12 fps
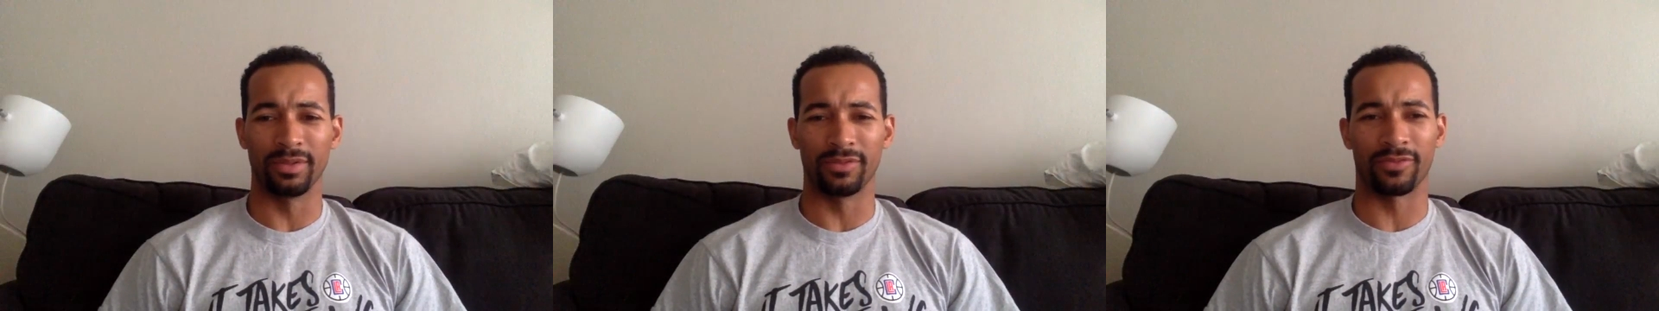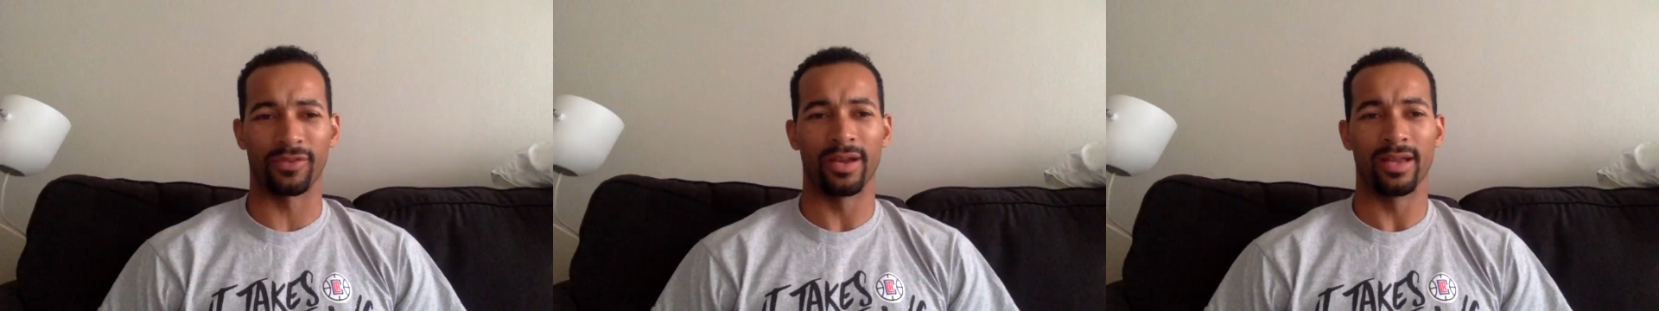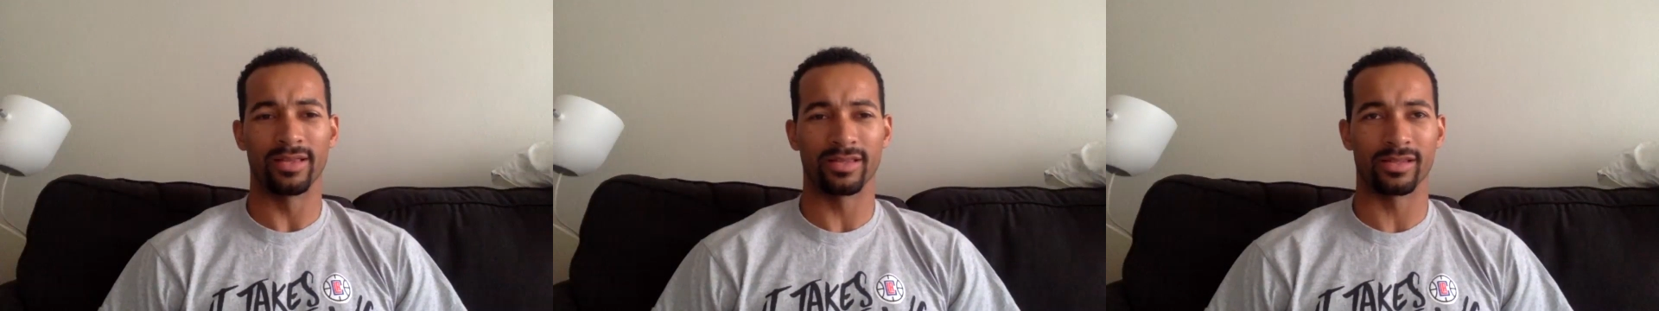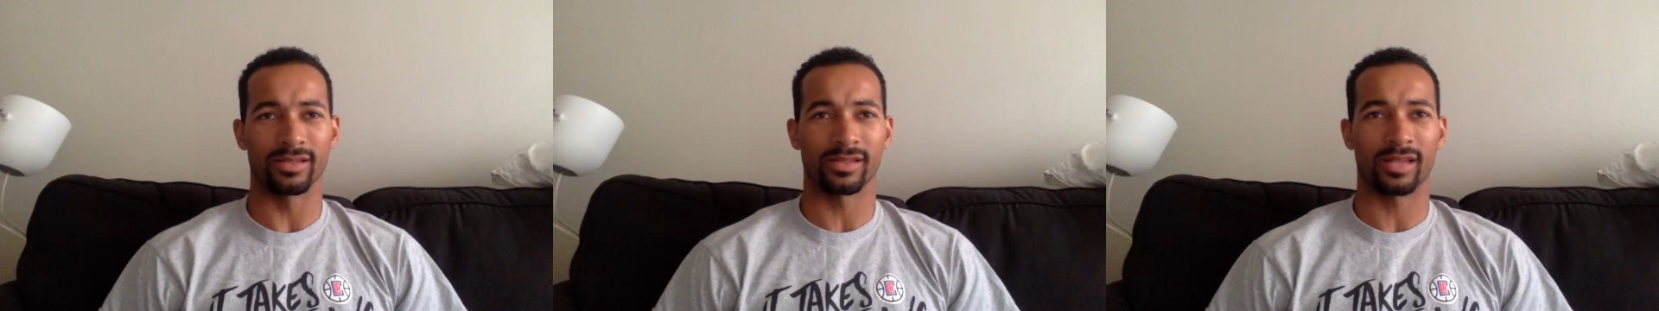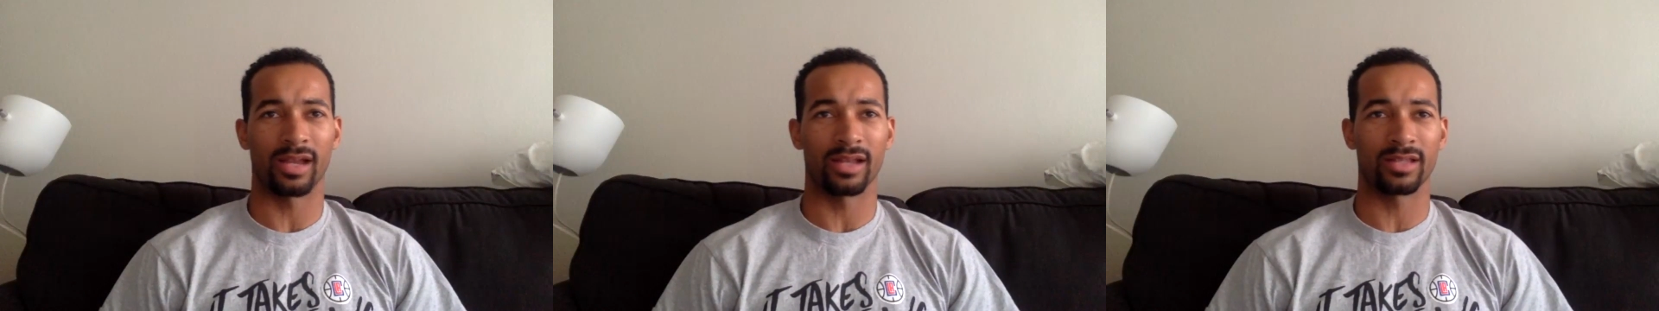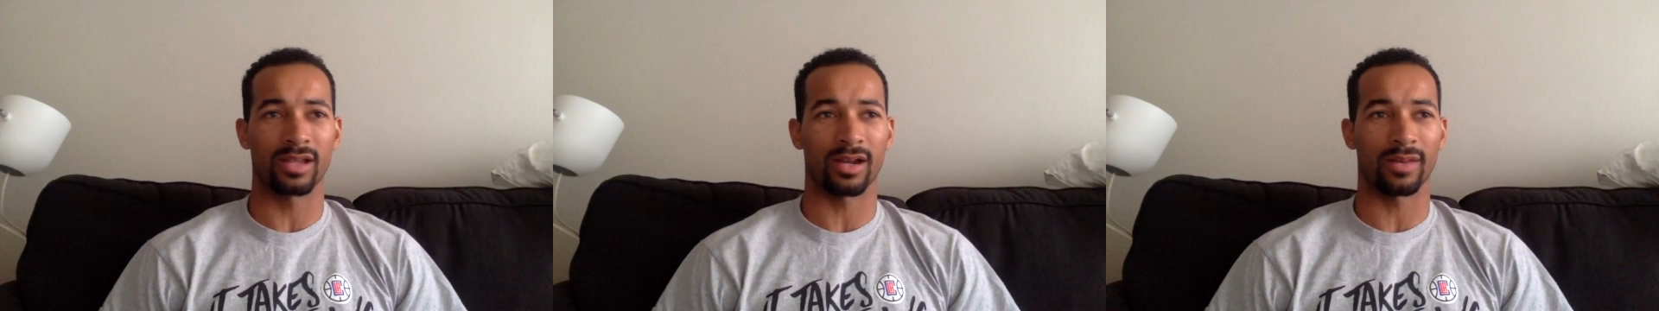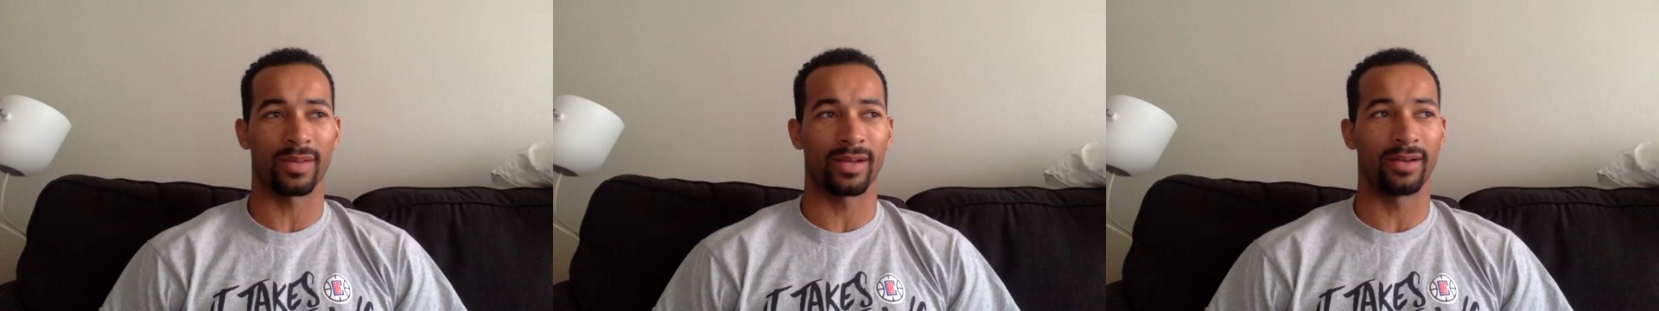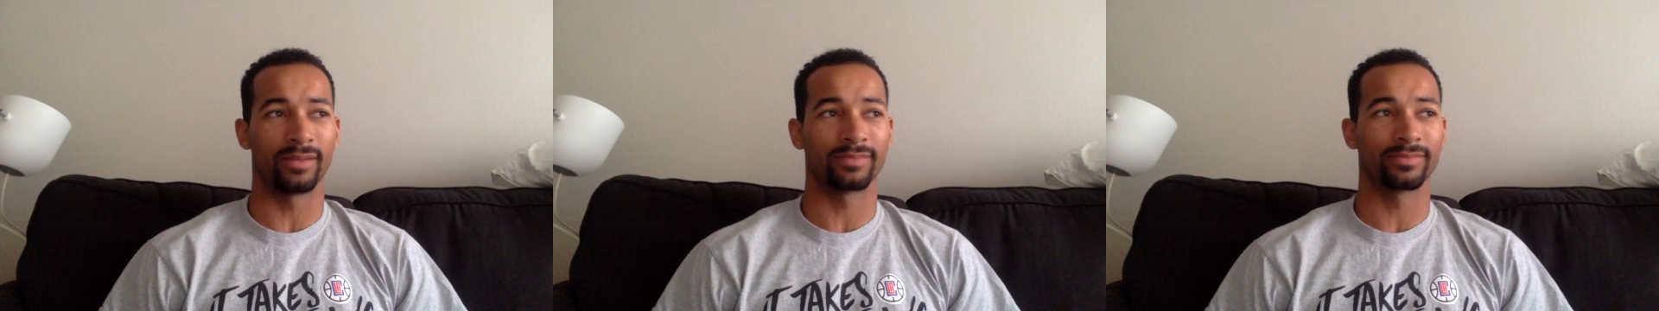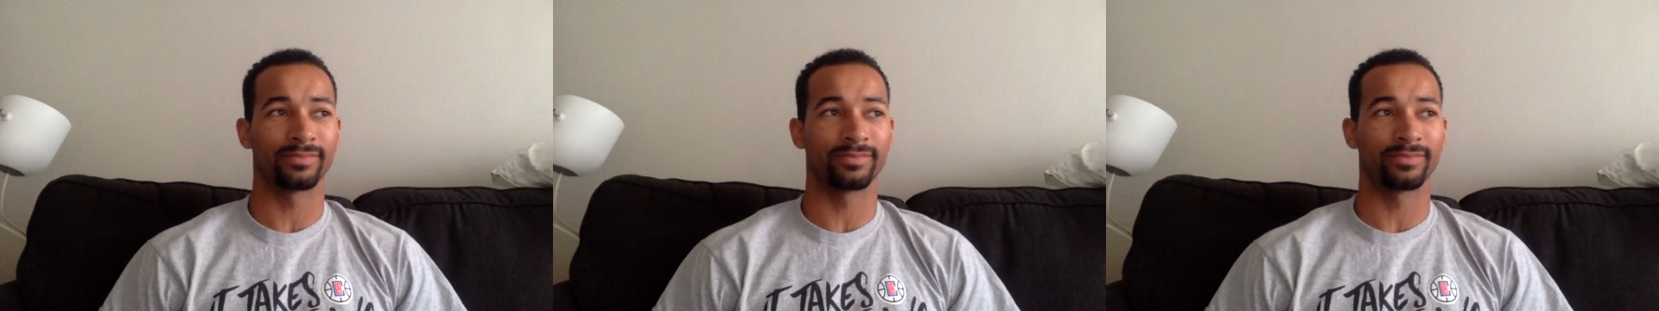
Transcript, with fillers: be friends and just kind of talk about